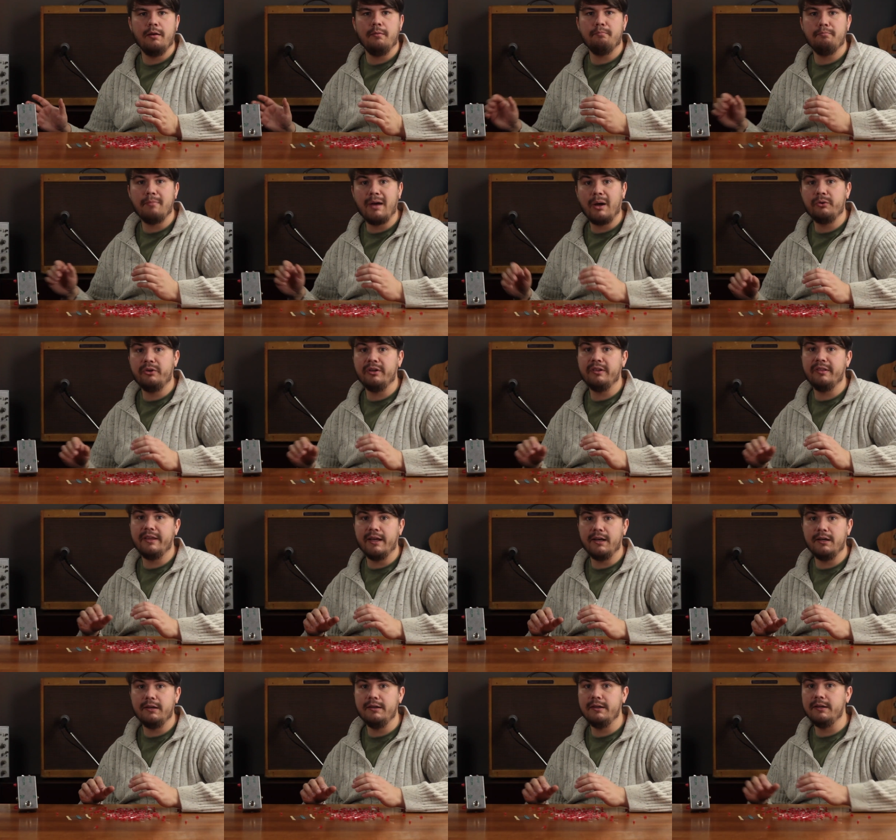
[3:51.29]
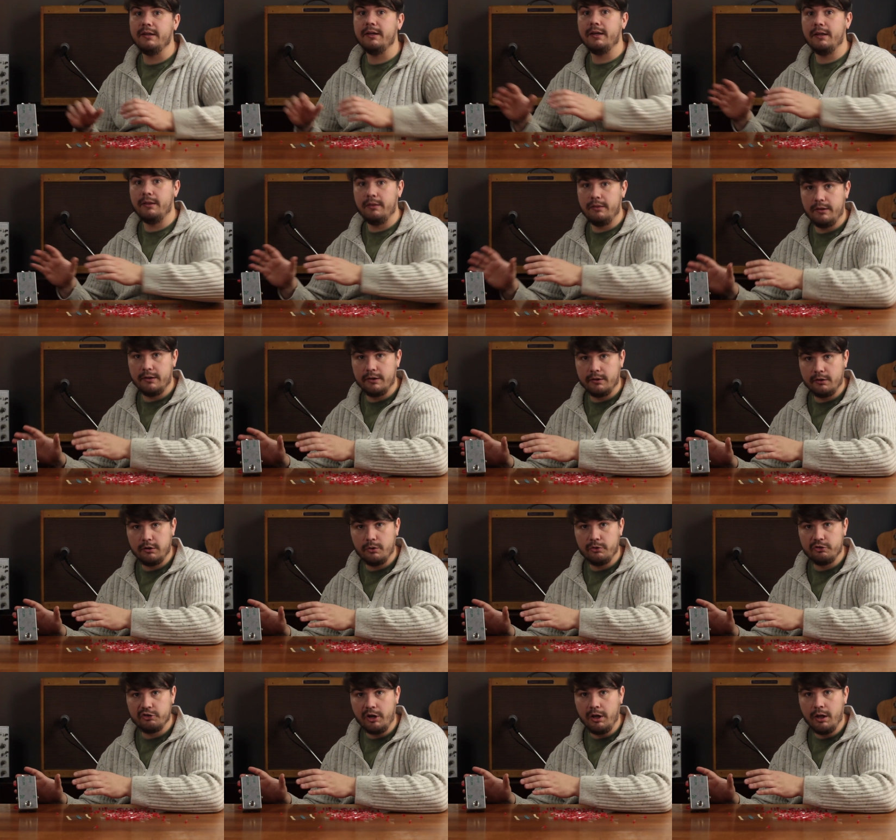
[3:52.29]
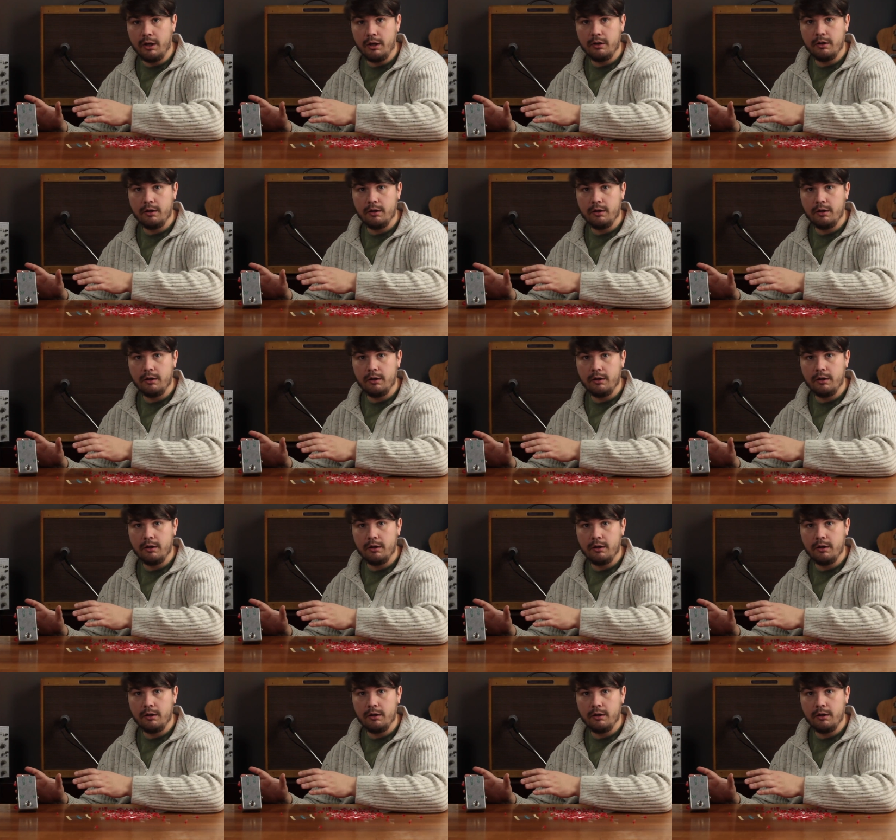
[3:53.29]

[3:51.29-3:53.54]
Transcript: Mounting the LED in the enclosure,